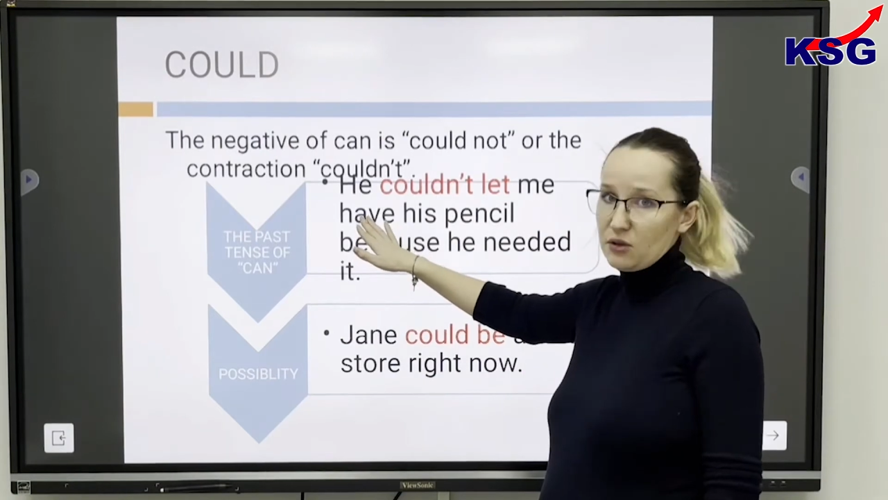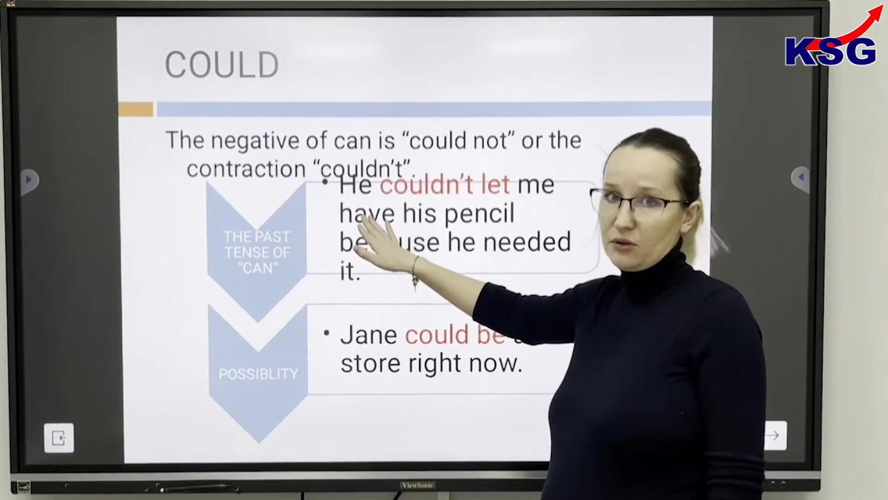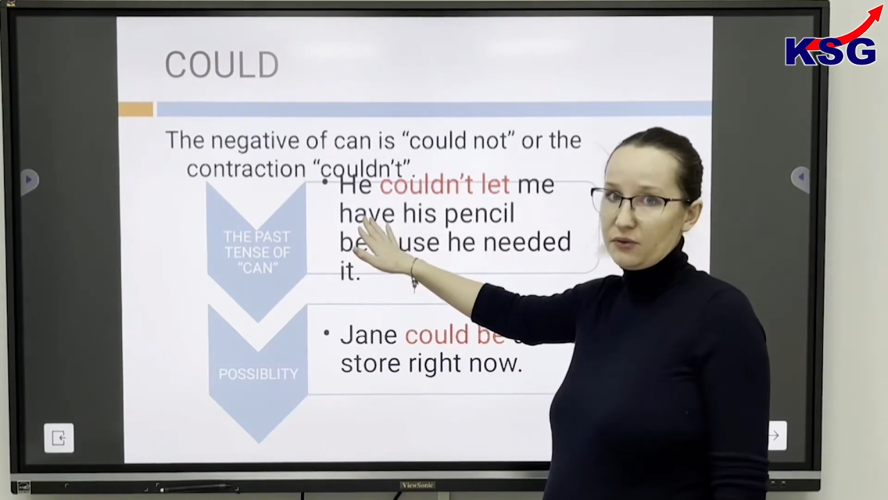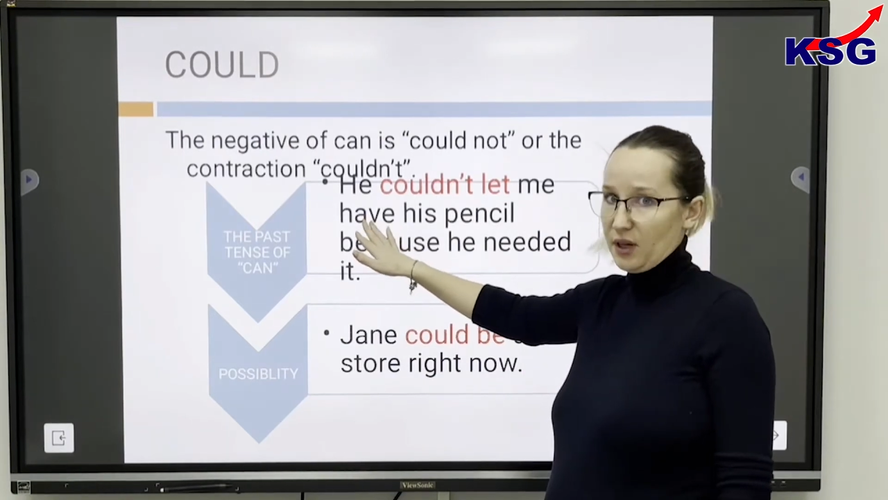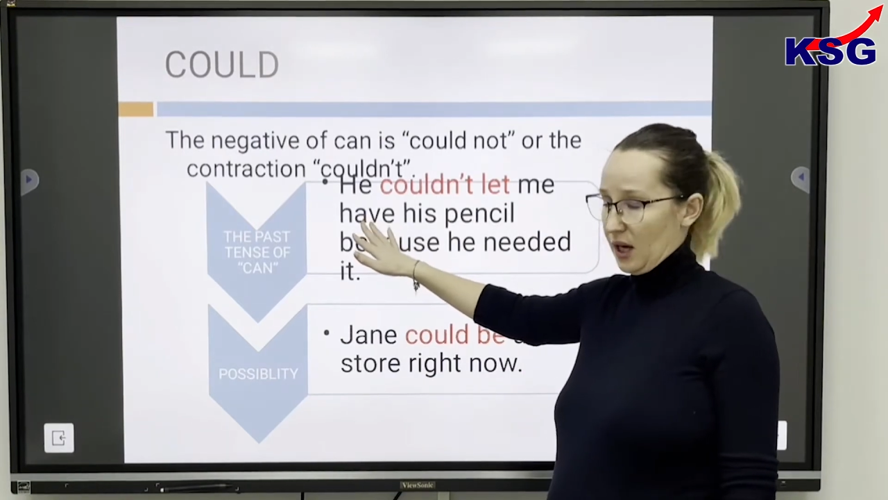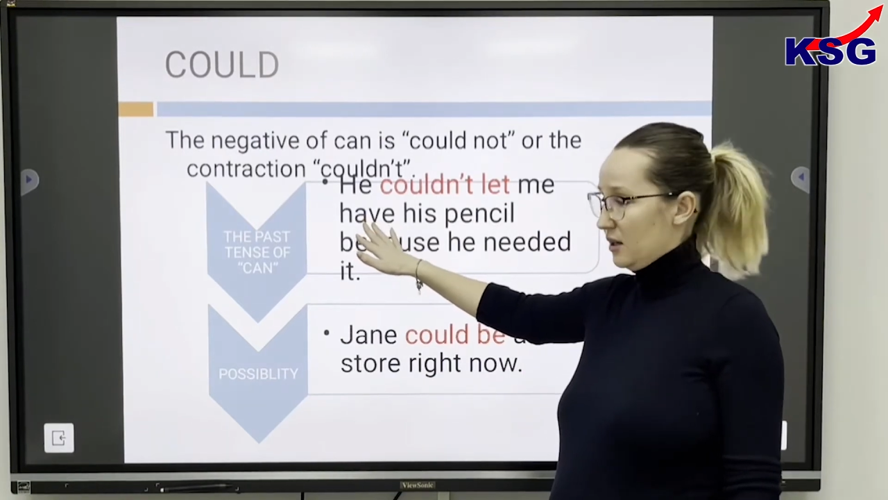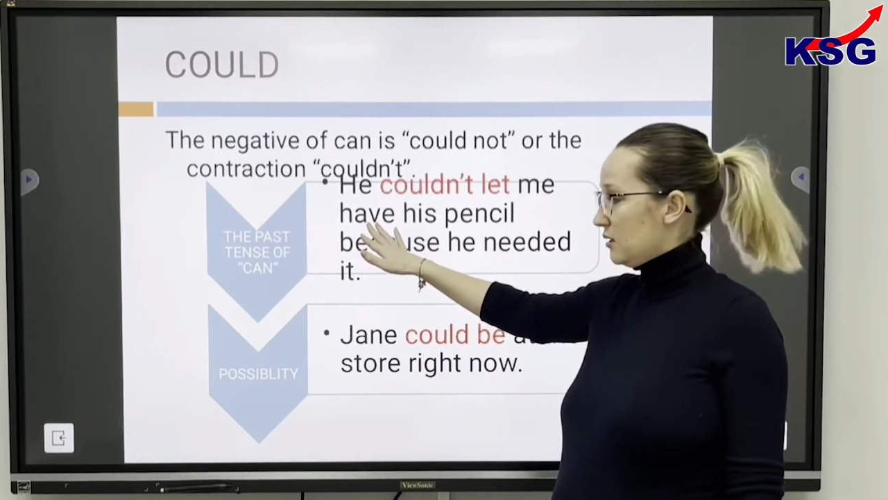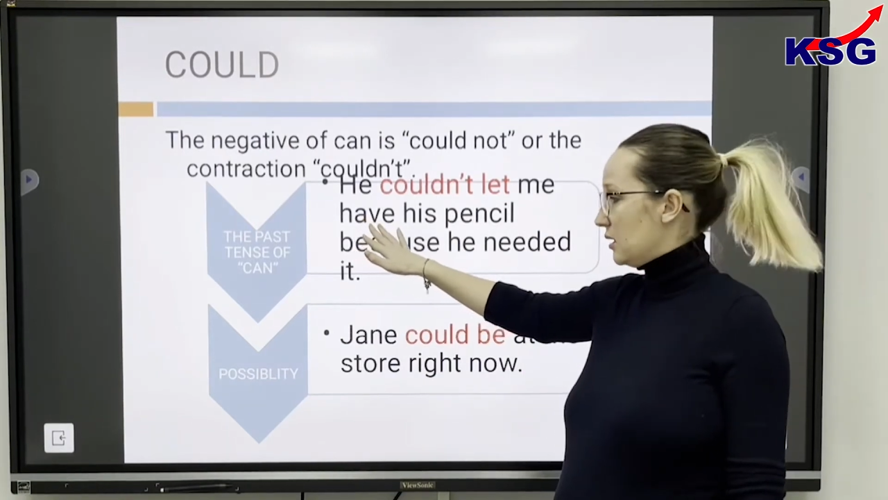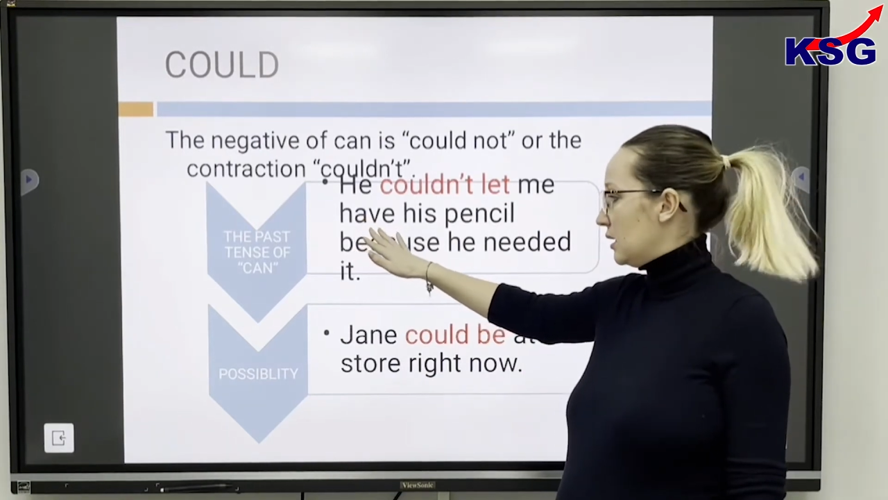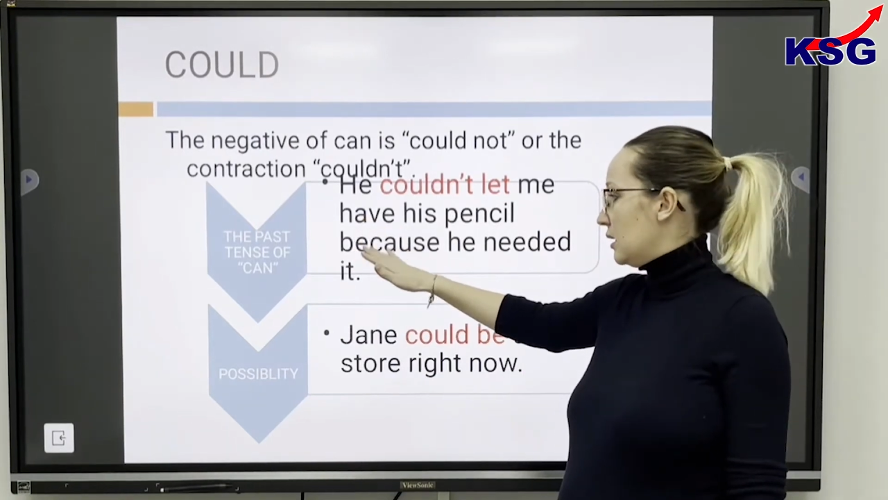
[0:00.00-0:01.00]
tense of
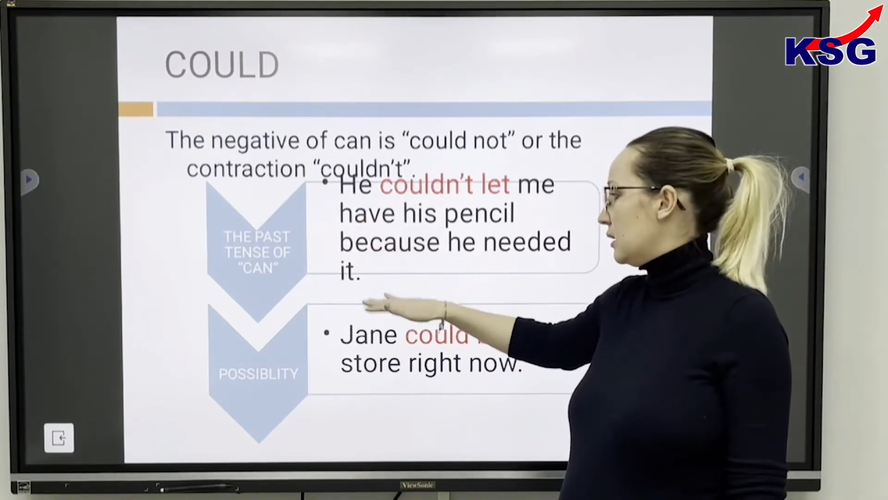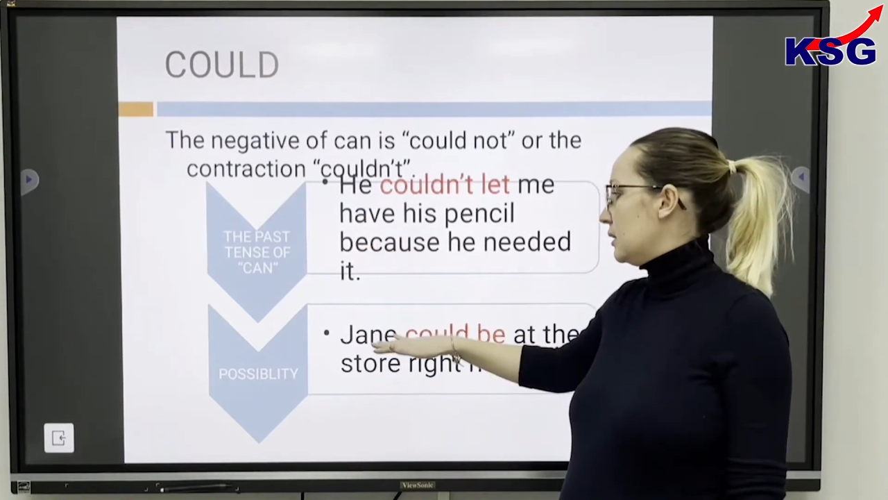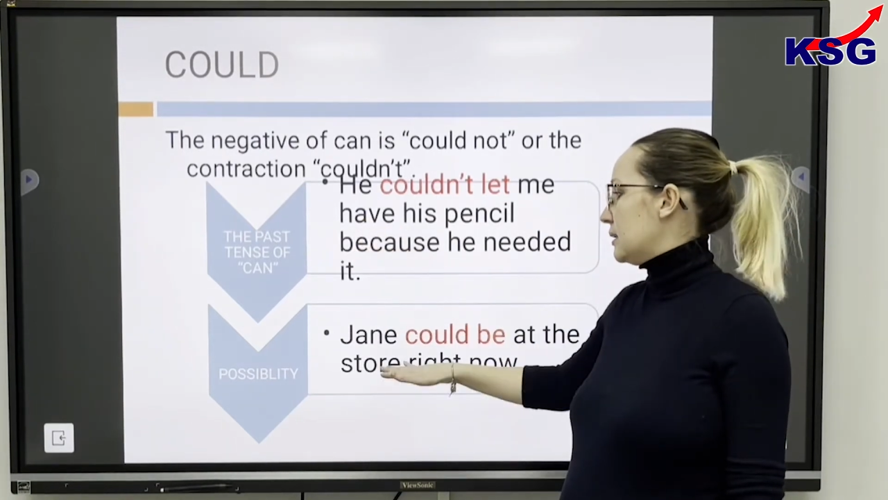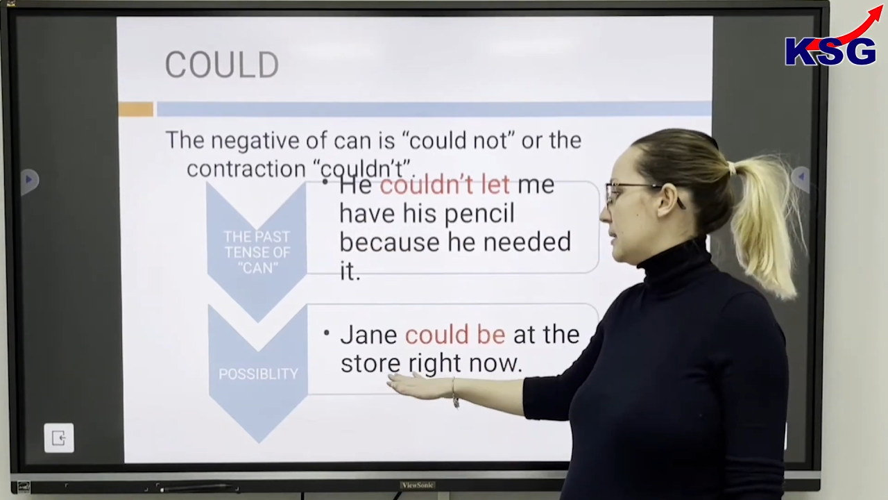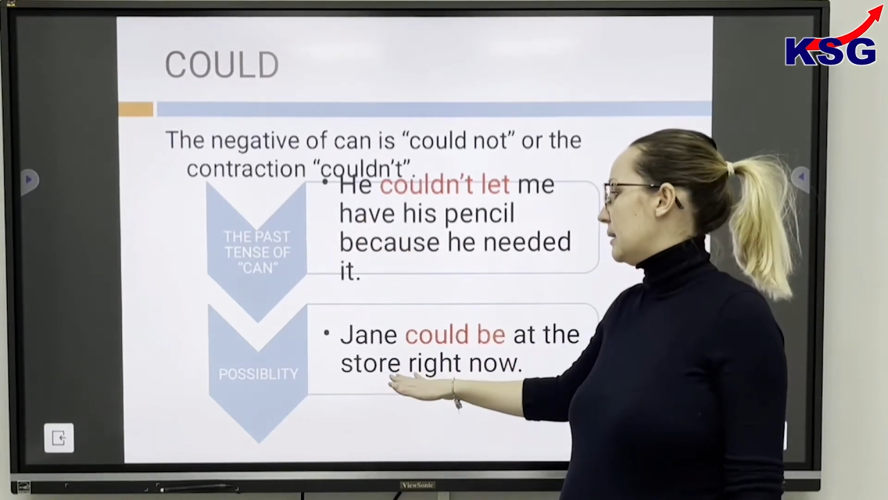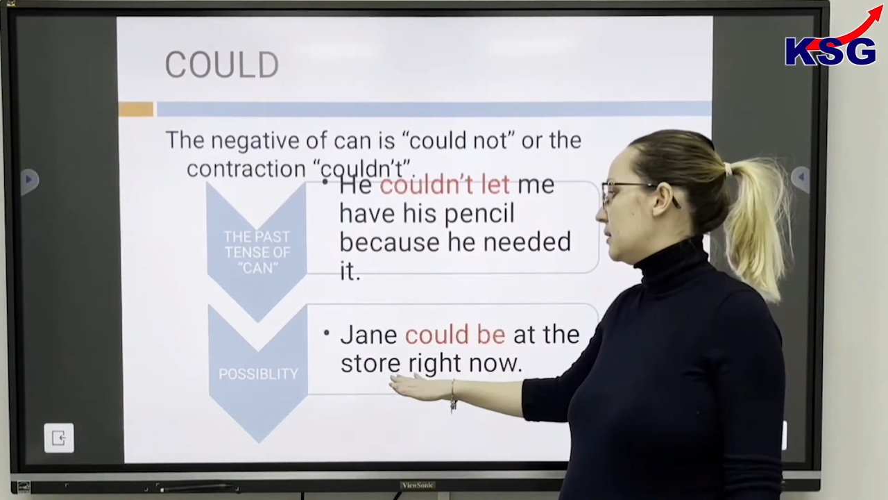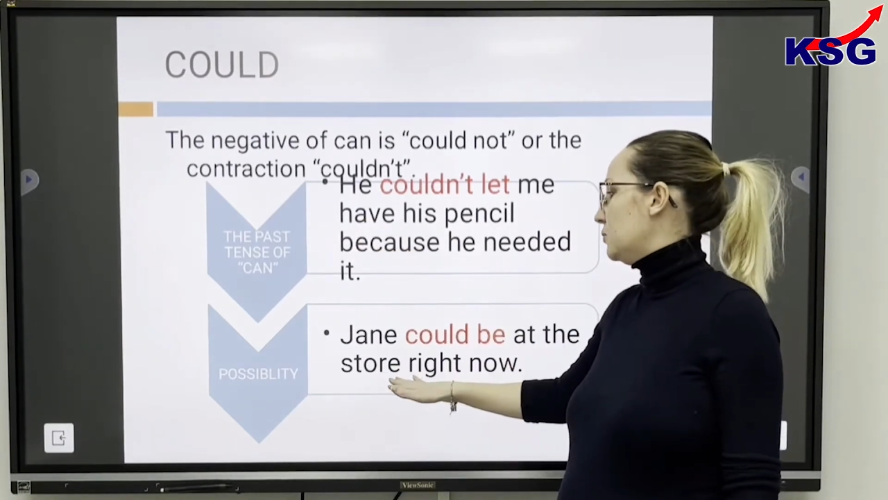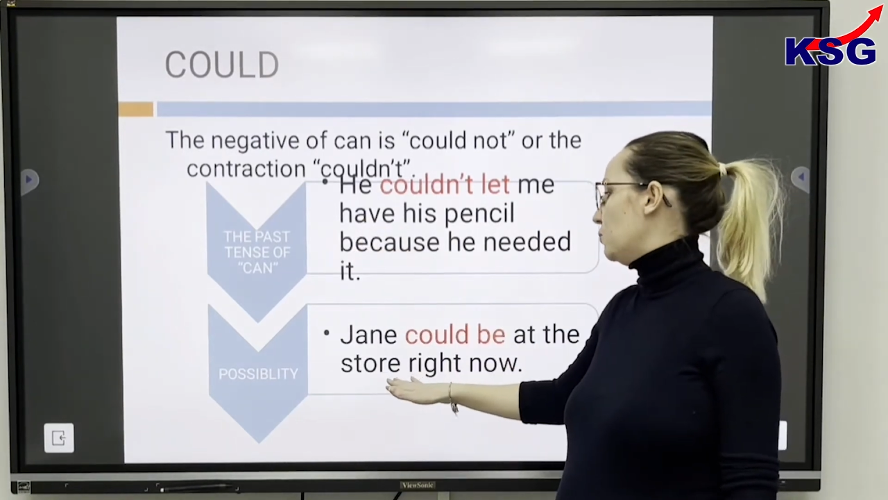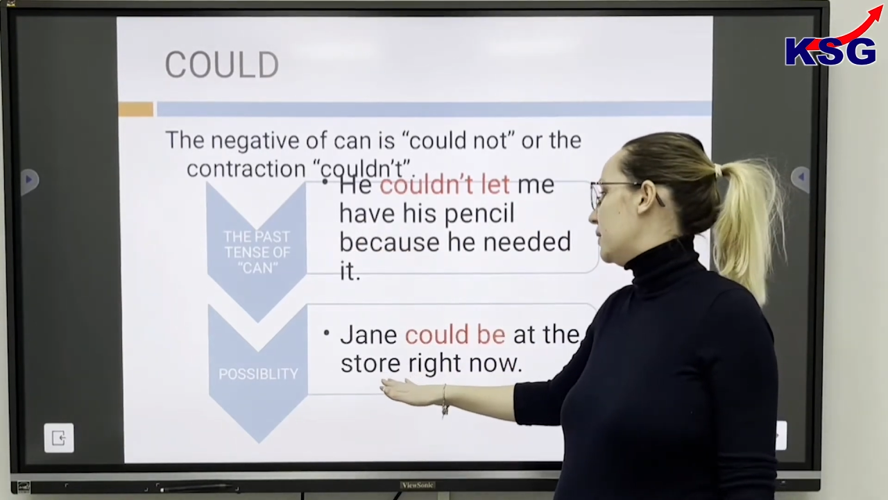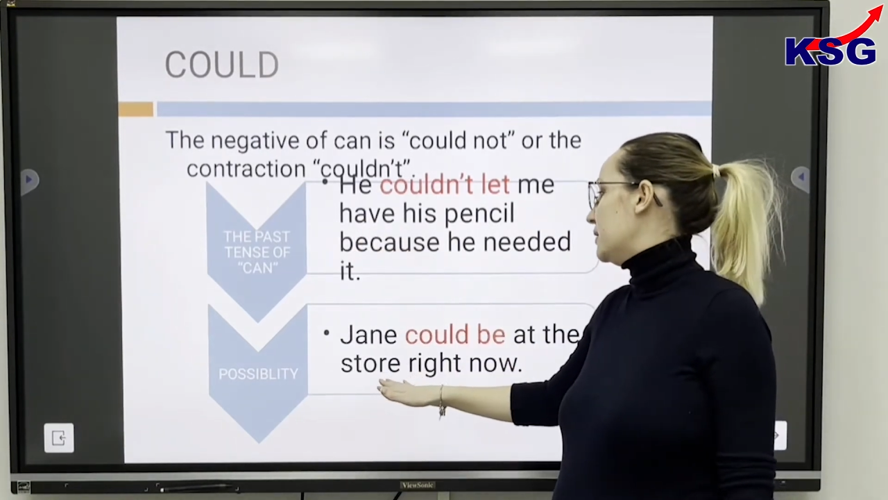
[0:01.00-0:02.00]
can. The
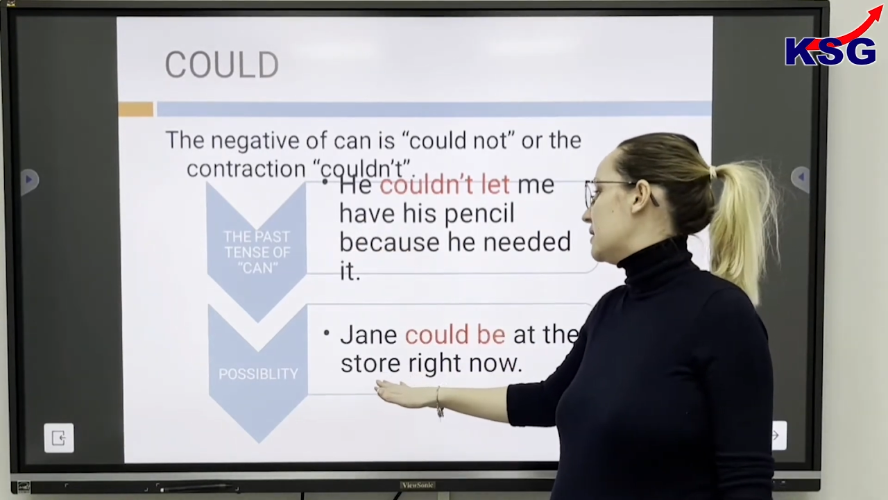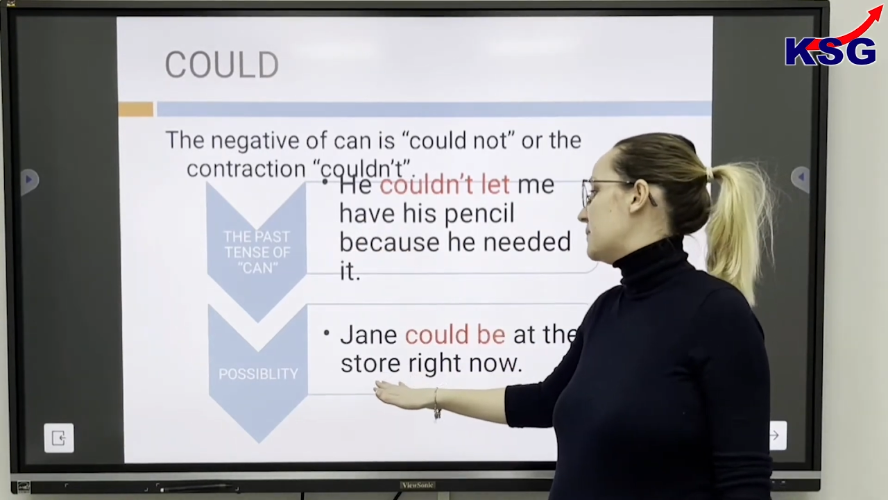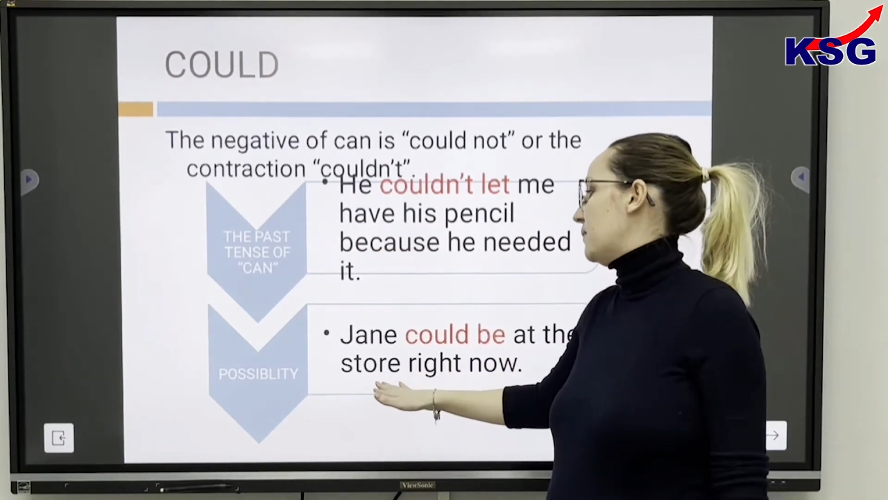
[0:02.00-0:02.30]
second one